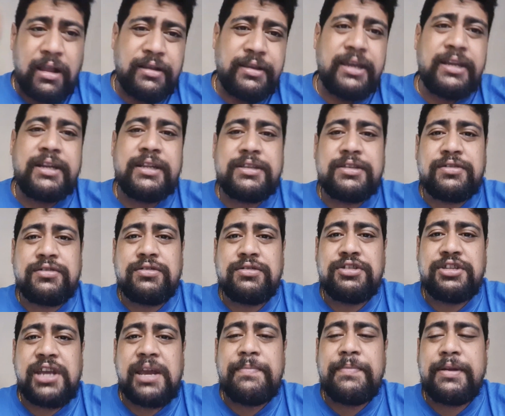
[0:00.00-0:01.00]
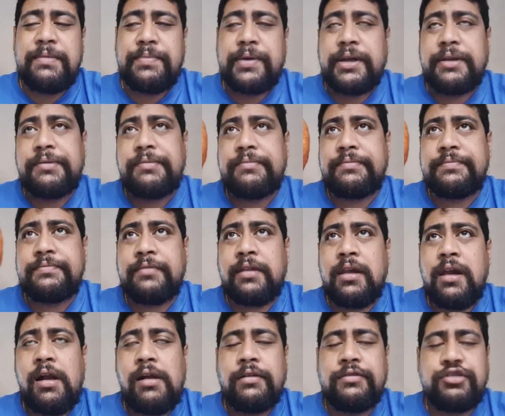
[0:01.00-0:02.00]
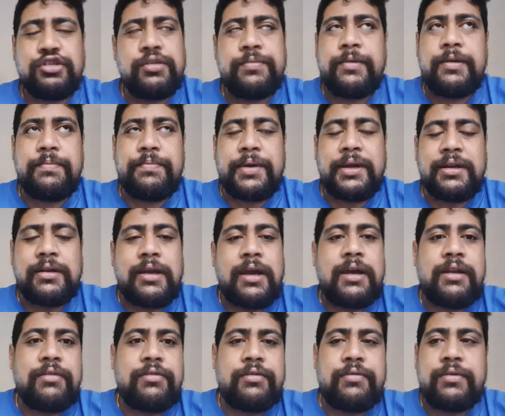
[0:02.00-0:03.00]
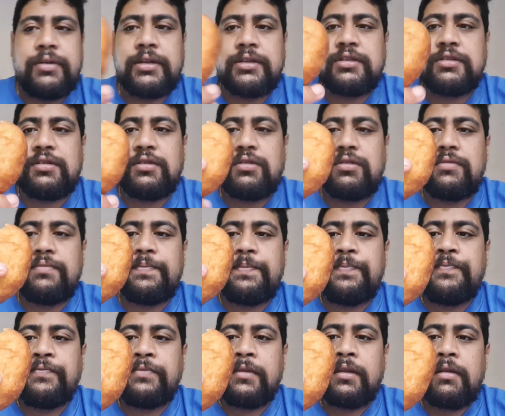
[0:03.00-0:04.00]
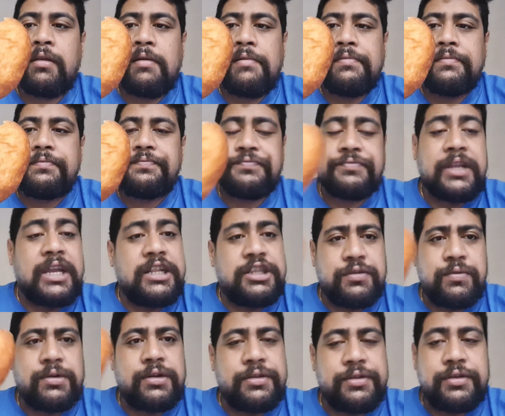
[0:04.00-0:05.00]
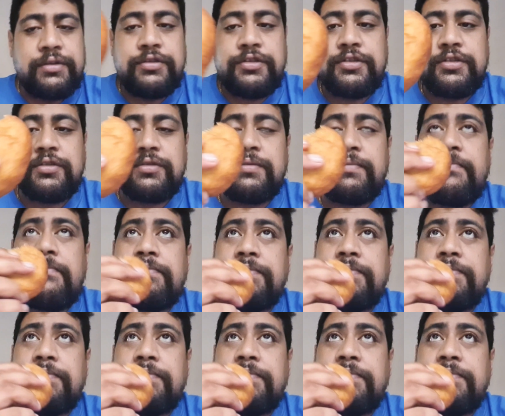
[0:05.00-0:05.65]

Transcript: Yet it's called German bun. German bun. I don't know what it's called. It's one of those two.